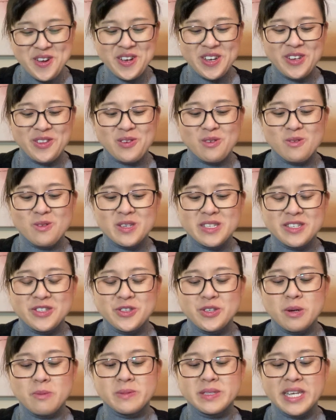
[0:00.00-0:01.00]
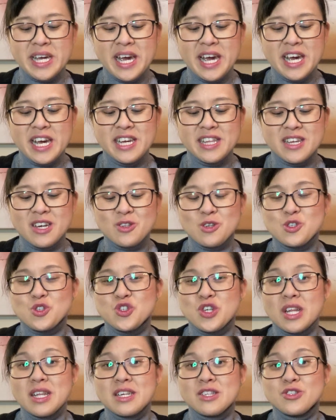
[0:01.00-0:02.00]
in order to obtain an
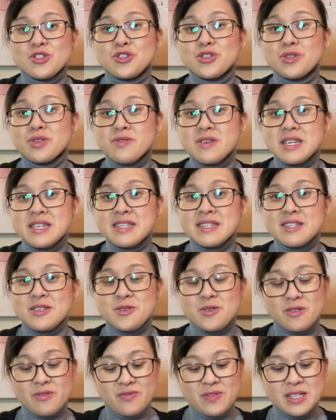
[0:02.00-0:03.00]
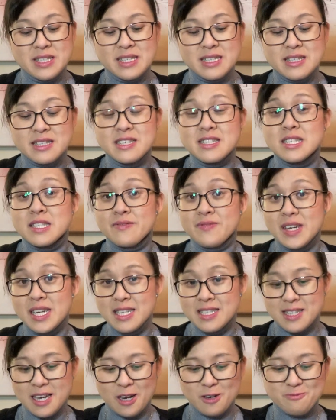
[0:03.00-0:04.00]
Australian tourist or visitor's
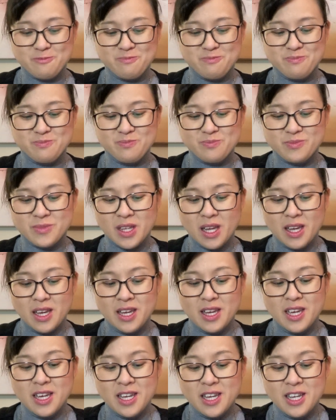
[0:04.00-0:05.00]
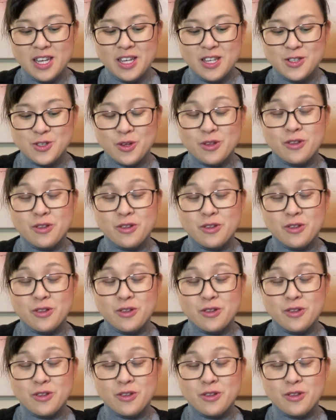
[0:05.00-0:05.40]
visa? So